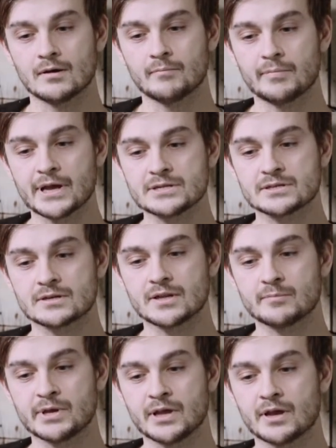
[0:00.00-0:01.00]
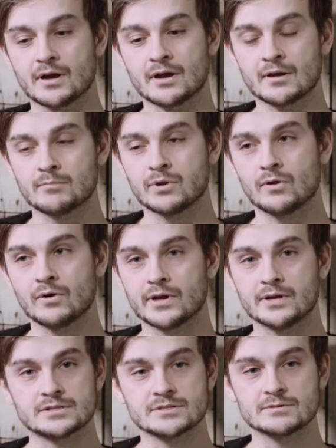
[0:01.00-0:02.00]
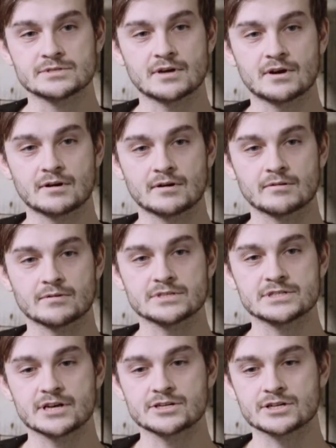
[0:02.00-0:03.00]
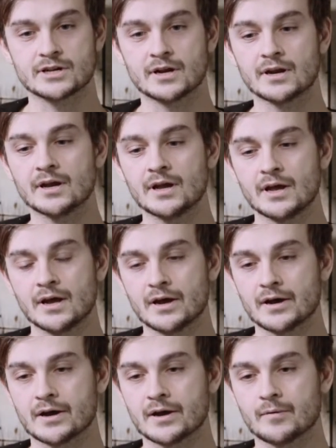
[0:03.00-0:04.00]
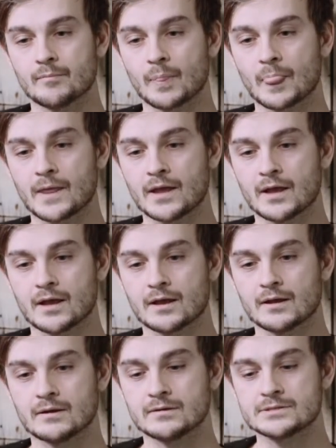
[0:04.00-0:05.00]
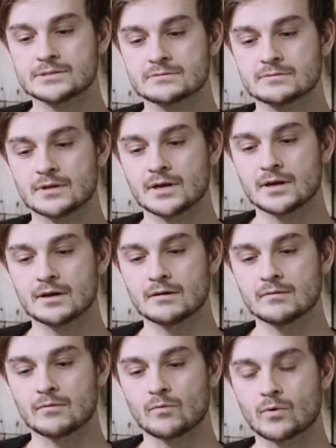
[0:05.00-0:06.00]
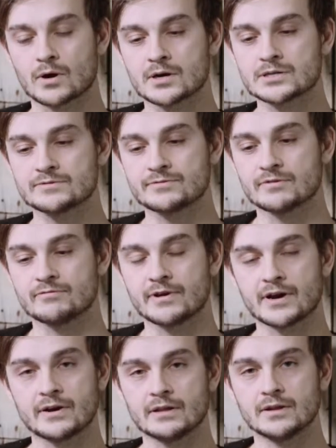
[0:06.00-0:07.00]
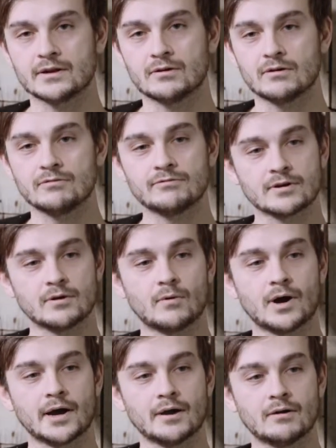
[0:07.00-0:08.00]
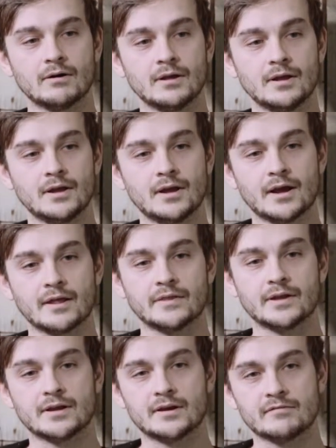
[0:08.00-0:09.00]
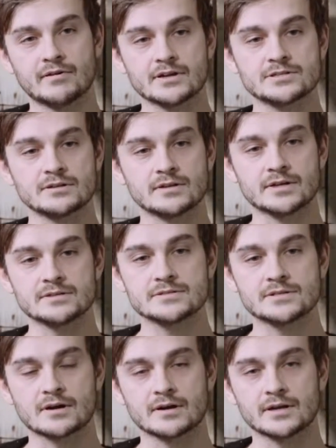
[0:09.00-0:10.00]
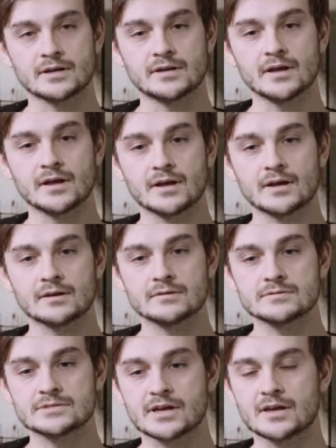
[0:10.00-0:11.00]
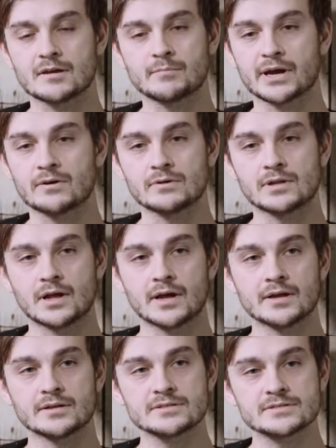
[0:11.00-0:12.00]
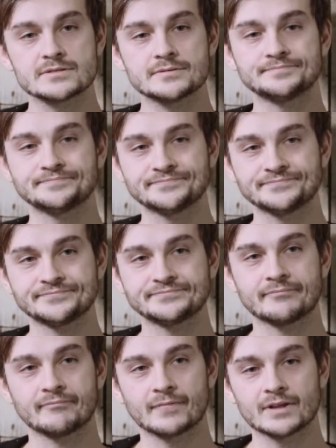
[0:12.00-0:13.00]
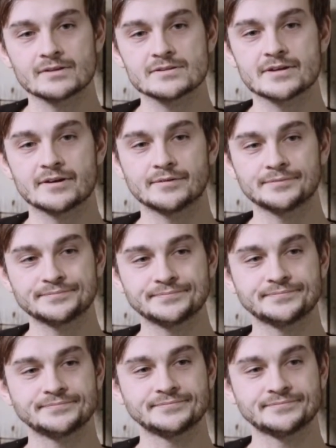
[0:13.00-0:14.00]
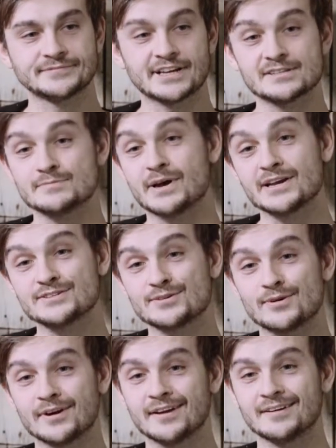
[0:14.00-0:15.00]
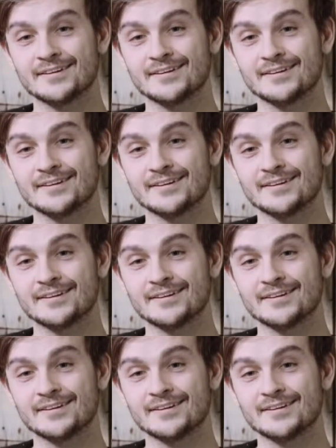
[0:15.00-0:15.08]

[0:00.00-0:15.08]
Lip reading: basically being unemployed because it was the heart of the recession, and worked for very little for a while, and then eventually started taking my own clients. So that's my story.